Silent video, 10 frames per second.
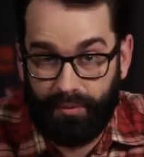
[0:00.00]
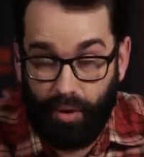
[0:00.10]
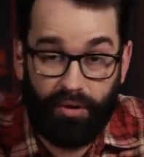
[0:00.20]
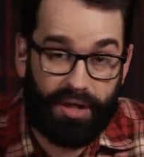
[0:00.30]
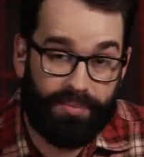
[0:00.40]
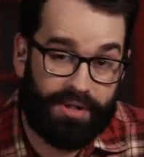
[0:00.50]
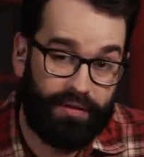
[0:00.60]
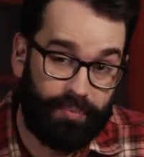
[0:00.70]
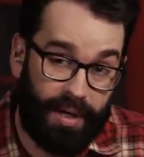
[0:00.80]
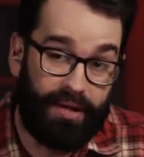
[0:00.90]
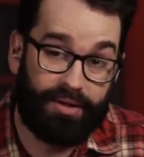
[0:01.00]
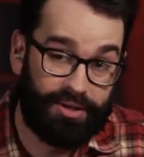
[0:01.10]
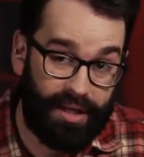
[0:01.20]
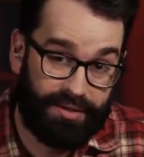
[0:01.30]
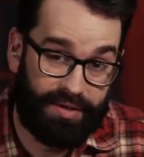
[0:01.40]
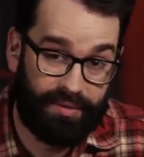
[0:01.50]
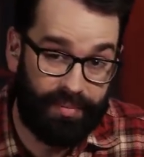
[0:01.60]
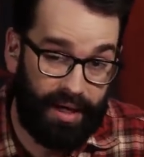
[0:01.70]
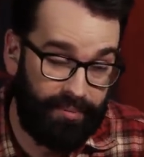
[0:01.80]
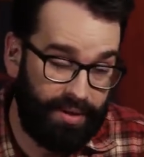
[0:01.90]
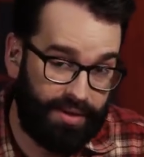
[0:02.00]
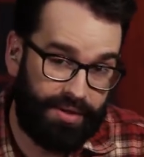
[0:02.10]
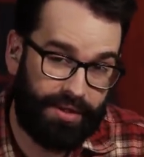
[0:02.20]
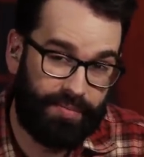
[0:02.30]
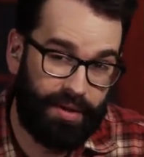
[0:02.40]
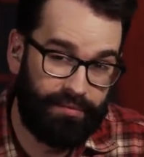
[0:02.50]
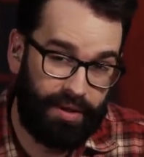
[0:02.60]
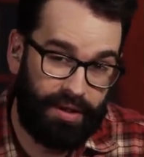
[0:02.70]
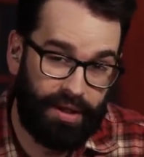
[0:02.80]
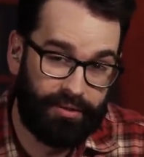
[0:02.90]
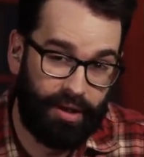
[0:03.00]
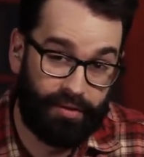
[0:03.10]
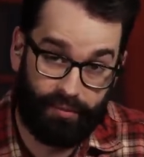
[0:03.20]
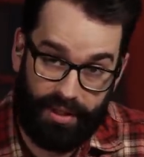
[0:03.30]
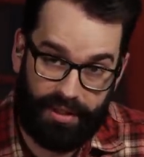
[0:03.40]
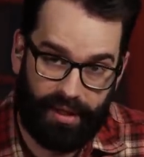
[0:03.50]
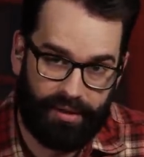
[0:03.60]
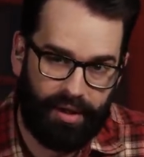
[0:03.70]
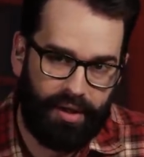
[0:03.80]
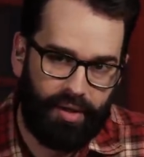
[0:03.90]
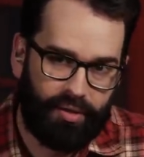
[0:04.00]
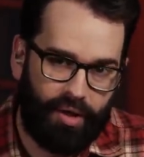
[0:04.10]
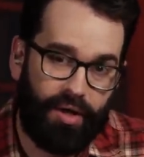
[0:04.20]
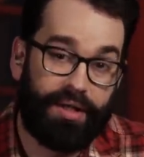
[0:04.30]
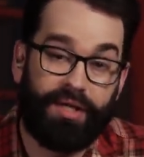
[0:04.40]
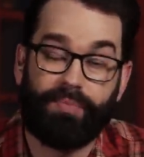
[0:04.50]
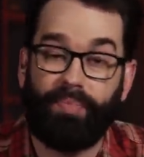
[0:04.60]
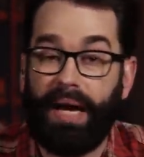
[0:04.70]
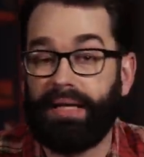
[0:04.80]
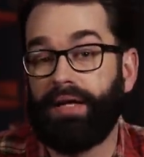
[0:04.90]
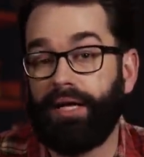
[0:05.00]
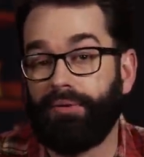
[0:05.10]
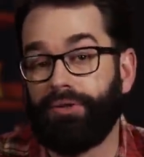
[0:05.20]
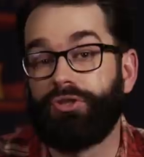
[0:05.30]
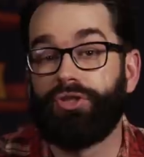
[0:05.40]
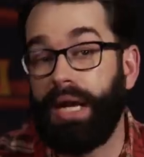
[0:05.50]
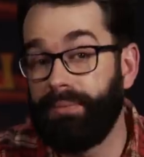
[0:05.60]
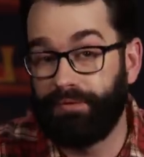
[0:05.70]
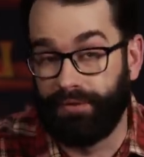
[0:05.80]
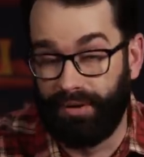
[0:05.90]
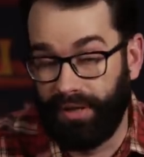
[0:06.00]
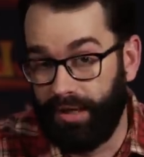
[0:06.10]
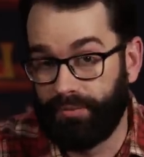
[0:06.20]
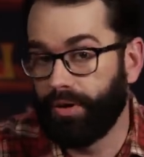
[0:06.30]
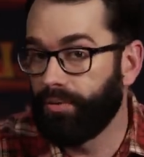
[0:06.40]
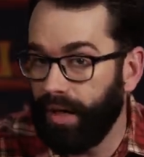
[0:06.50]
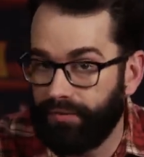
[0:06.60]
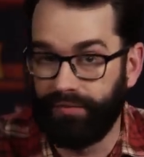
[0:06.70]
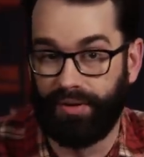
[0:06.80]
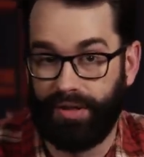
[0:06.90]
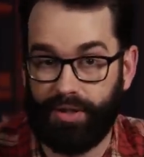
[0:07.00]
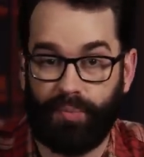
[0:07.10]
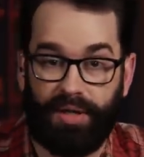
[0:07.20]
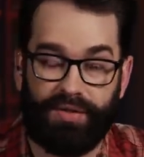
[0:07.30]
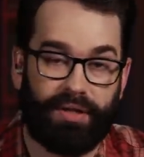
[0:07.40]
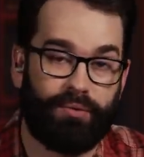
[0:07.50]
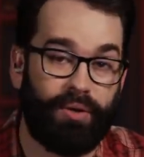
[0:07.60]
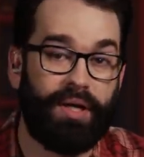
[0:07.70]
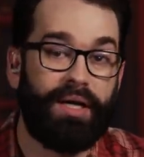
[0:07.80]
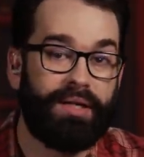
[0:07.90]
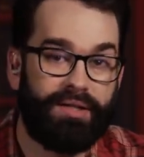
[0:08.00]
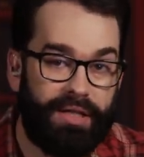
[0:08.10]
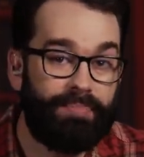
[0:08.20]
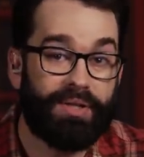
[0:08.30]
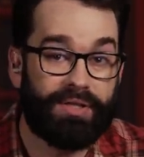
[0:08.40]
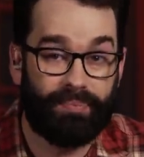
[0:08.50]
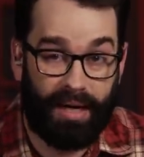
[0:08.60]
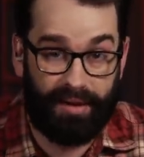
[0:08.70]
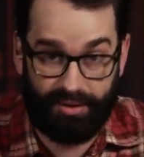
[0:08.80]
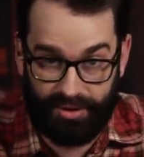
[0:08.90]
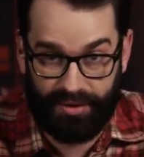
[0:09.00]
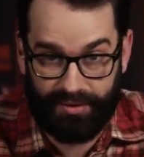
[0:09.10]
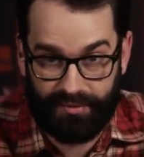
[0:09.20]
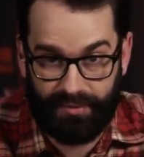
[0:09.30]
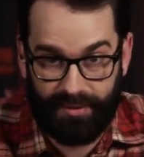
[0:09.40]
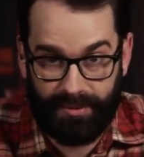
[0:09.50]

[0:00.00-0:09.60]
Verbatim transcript: Rogan himself apologized to the mob in a six minute video over the weekend, calling his bad language shameful and regretful and expressing, quote, deepest apologies.